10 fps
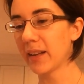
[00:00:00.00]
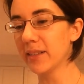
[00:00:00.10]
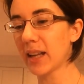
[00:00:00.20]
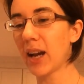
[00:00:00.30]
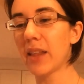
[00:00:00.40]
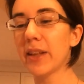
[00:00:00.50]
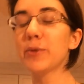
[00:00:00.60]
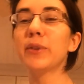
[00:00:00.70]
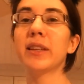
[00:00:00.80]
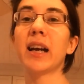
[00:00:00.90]
Because that's
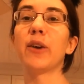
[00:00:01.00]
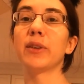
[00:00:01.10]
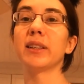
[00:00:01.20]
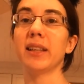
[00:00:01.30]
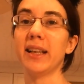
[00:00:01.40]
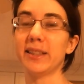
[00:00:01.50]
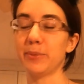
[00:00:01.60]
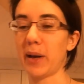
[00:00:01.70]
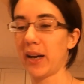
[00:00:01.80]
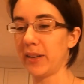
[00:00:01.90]
one thing I really liked
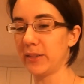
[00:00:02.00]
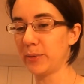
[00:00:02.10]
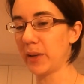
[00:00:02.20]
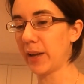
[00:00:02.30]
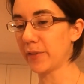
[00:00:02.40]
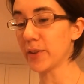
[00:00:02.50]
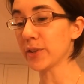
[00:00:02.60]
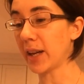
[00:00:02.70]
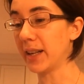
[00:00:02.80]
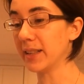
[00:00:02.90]
about when I
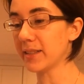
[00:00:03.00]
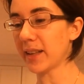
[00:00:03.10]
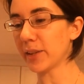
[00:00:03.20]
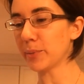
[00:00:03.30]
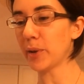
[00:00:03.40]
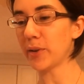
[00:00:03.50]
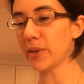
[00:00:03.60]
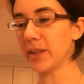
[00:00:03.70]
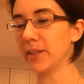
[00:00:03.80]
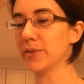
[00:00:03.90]
first got into Sailor
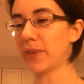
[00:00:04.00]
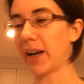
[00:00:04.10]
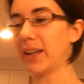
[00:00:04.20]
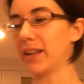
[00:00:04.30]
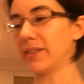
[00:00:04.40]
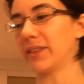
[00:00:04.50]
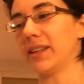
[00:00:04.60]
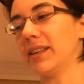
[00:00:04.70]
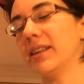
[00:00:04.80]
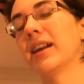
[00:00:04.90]
Moon is finding
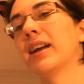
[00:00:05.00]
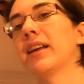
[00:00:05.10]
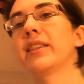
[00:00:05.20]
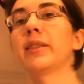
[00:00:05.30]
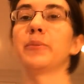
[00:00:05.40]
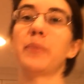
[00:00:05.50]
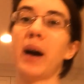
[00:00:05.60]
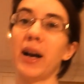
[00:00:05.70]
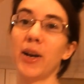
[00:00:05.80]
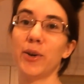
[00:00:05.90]
the
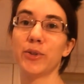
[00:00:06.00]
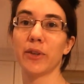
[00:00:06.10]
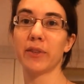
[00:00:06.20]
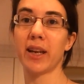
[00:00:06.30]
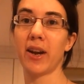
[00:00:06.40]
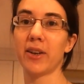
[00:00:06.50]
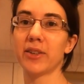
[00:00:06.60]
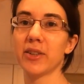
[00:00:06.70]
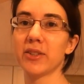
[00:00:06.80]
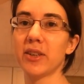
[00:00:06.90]
bios of the
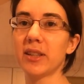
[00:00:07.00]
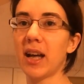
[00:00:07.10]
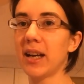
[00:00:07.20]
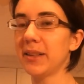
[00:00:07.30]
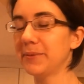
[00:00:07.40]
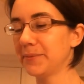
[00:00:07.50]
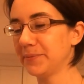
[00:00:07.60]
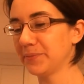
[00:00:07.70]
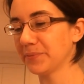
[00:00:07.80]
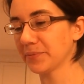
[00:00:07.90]
characters online.
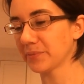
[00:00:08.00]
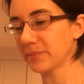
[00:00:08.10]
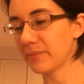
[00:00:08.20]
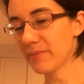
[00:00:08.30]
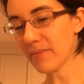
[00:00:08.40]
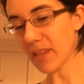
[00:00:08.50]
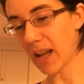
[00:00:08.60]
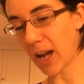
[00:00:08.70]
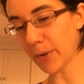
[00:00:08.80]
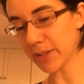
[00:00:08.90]

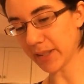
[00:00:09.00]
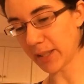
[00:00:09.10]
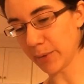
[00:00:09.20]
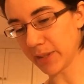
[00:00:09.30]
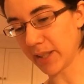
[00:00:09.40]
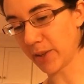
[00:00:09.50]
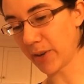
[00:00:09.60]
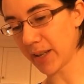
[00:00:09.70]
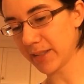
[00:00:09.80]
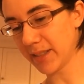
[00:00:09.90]
I always thought that was
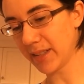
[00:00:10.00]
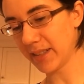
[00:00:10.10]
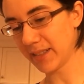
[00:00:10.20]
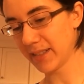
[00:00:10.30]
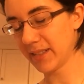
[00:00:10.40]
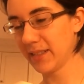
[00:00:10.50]
interesting.